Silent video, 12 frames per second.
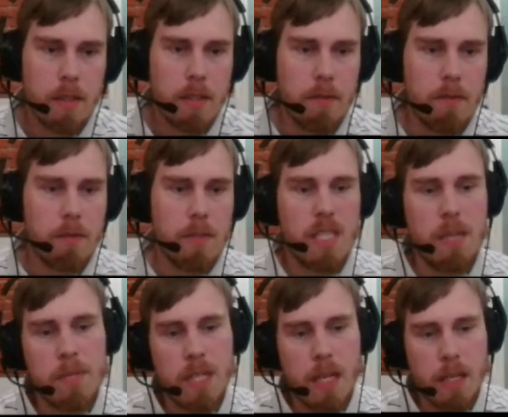
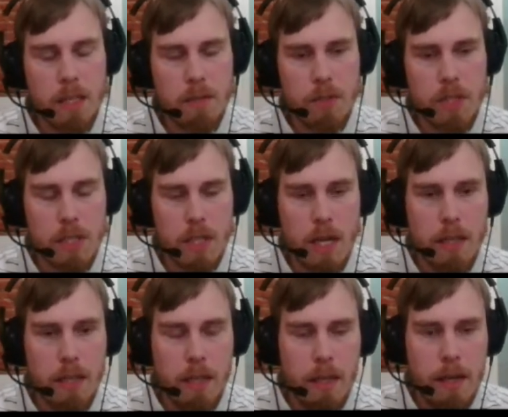Seems like this was a slight
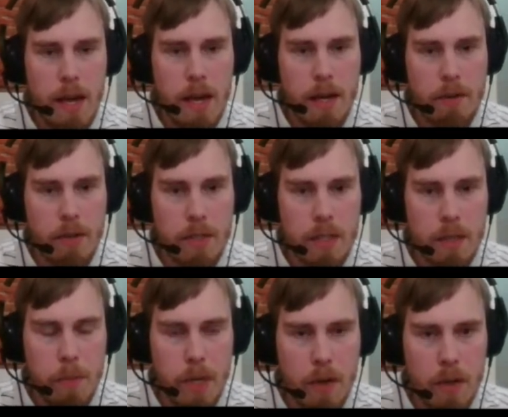inaccuracy
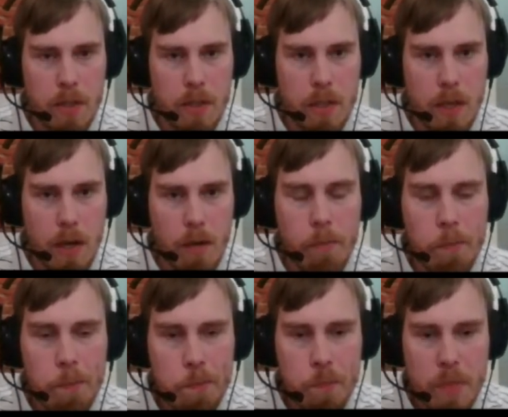because
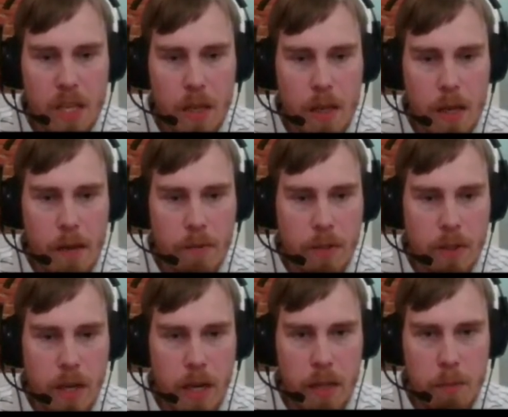after the
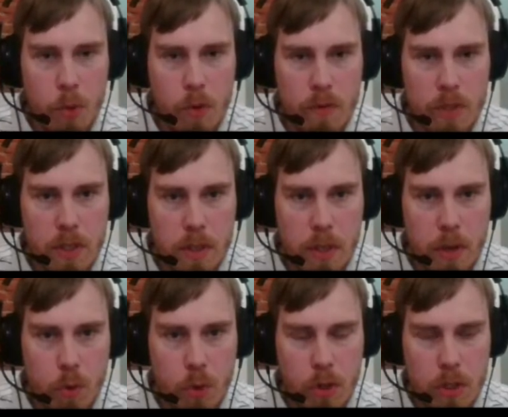knight moves, the
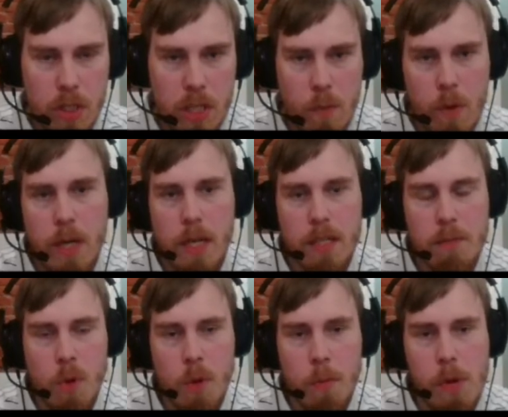rook on c1 gets
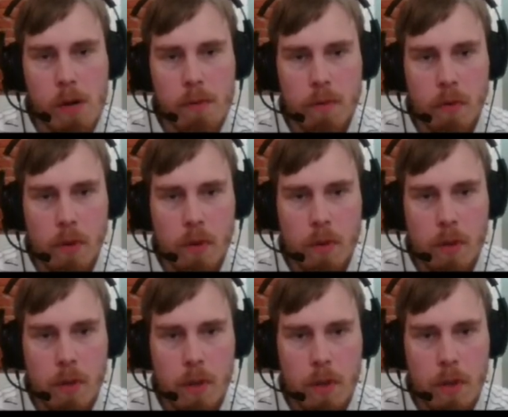more powerful,
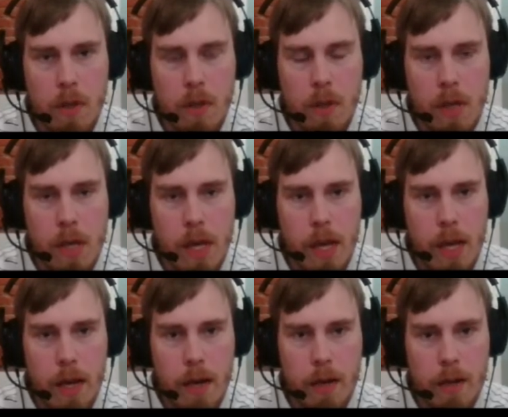
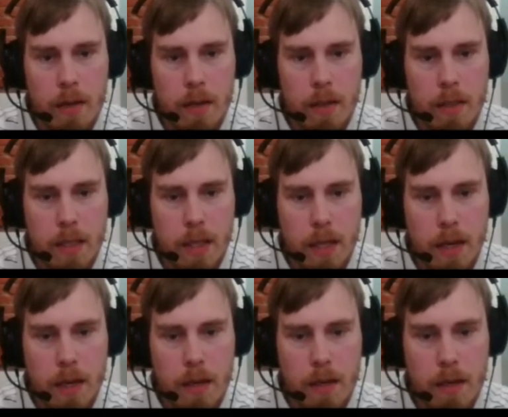and it
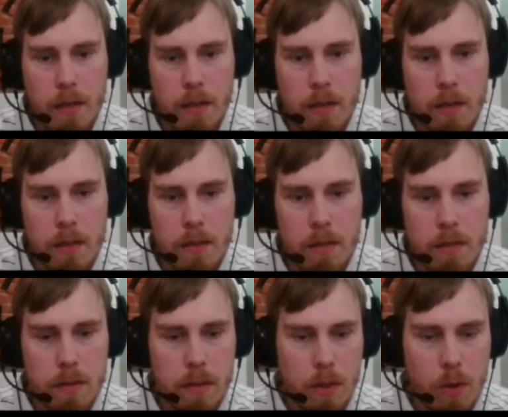can
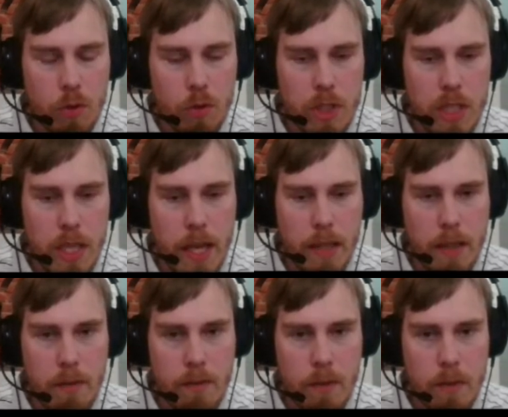go to c8
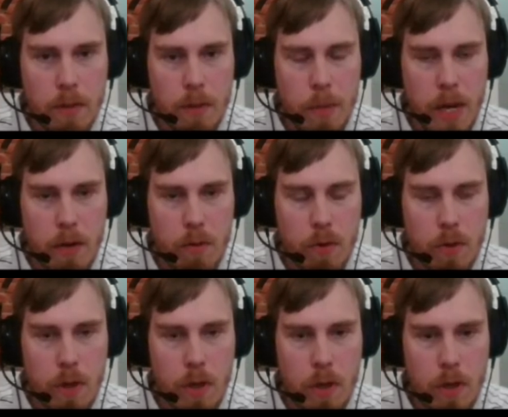after the black rook
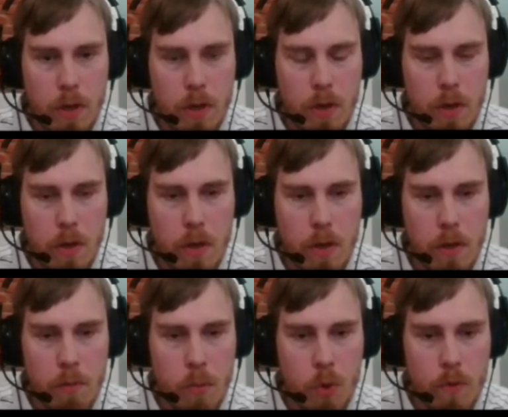
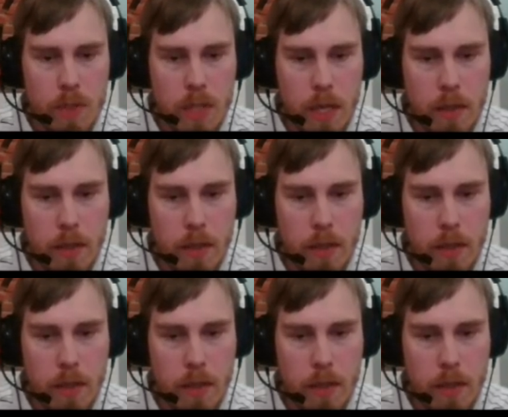moves, and